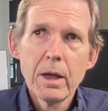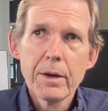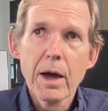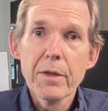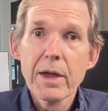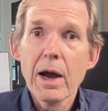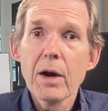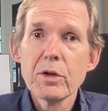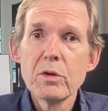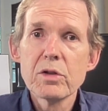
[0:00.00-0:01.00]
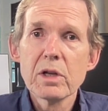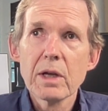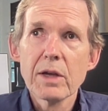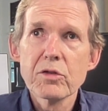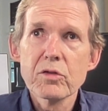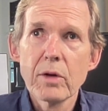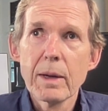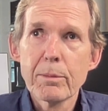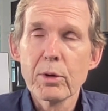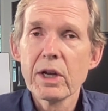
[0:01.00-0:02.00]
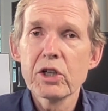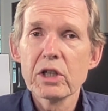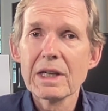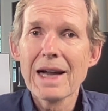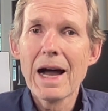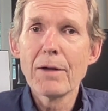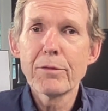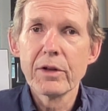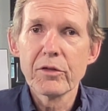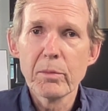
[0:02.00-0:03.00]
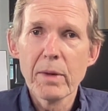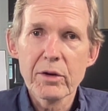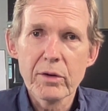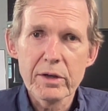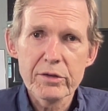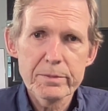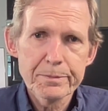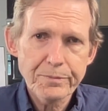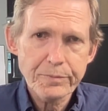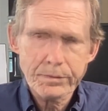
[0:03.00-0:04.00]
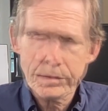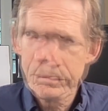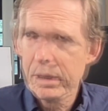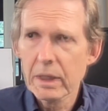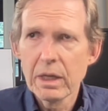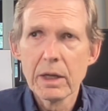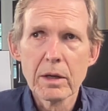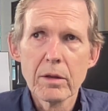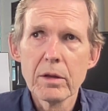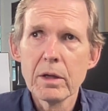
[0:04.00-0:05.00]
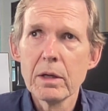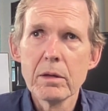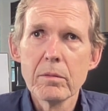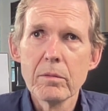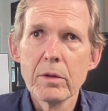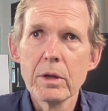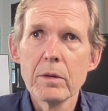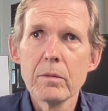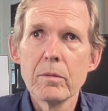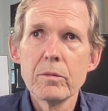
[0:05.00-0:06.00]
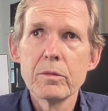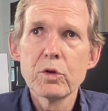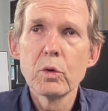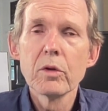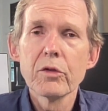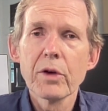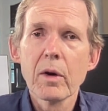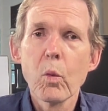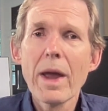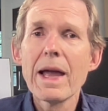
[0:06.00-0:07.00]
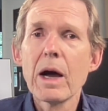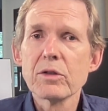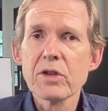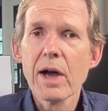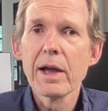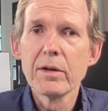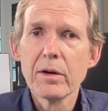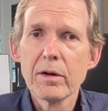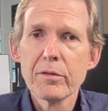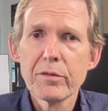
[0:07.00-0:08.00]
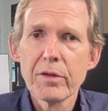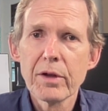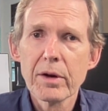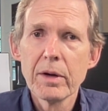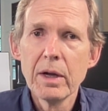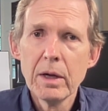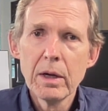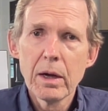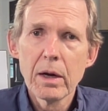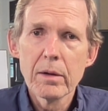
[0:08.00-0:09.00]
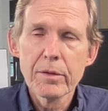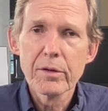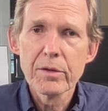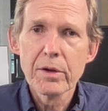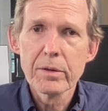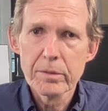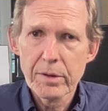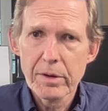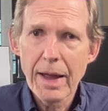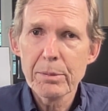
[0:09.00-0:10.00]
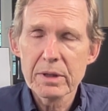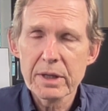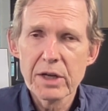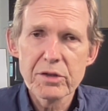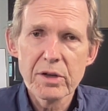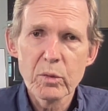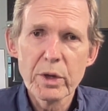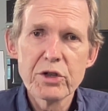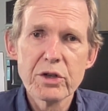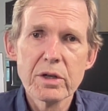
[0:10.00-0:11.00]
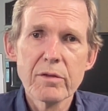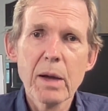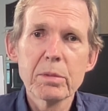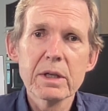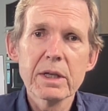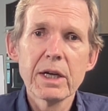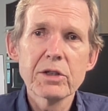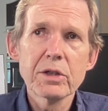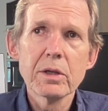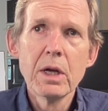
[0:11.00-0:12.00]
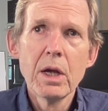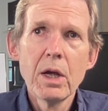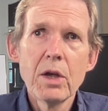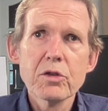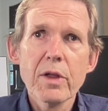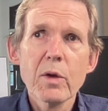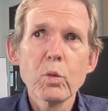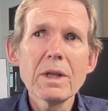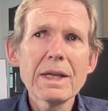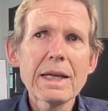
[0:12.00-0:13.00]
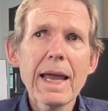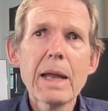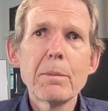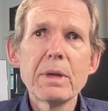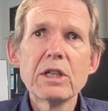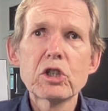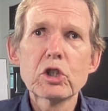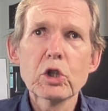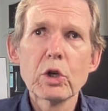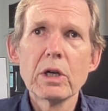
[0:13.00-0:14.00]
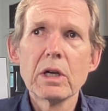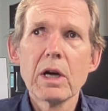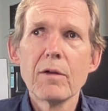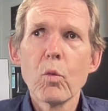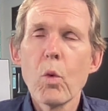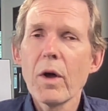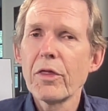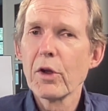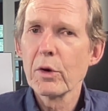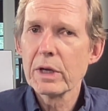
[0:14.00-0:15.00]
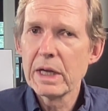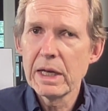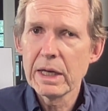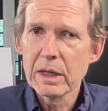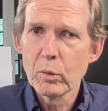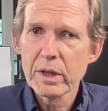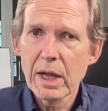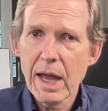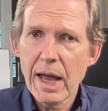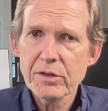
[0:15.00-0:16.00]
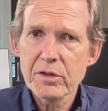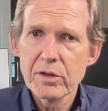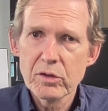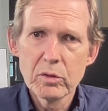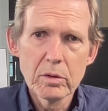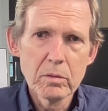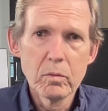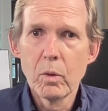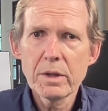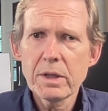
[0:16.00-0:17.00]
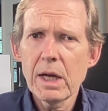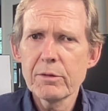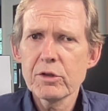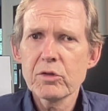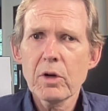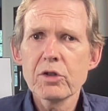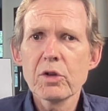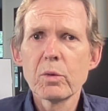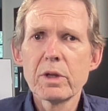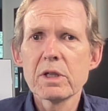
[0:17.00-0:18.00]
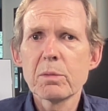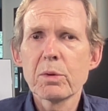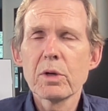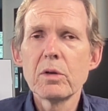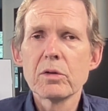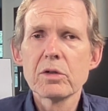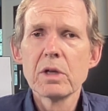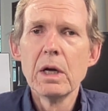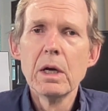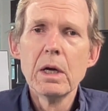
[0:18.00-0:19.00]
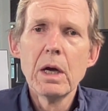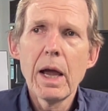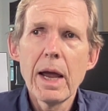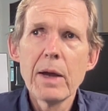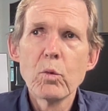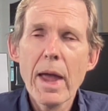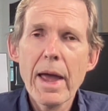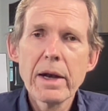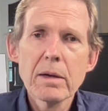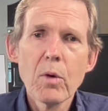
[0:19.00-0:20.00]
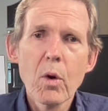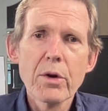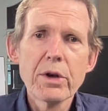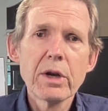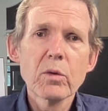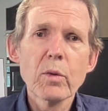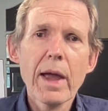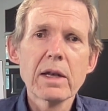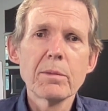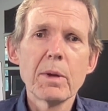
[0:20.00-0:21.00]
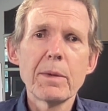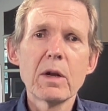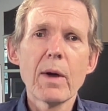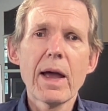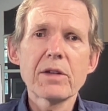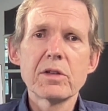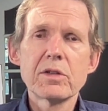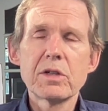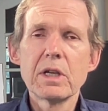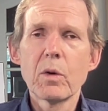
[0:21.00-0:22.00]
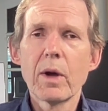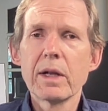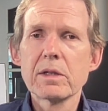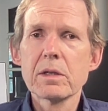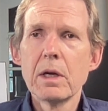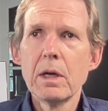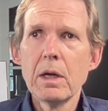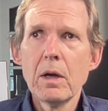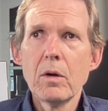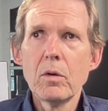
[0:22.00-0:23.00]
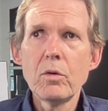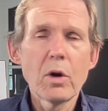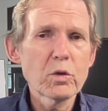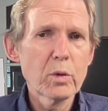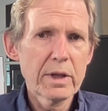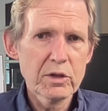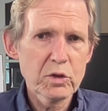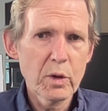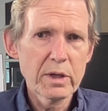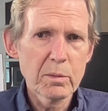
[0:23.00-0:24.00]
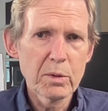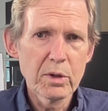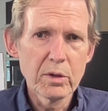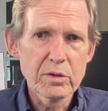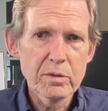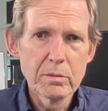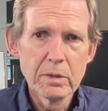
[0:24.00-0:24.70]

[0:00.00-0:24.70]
Now, they are using a prediction confidence metrics, but again, the tools are way outside of their application, their region of application. So they really can't be certain of what they're getting when they ask the tool, what kind of a structure would this produce? A random or near random amino acid sequence, who knows what that's going to produce?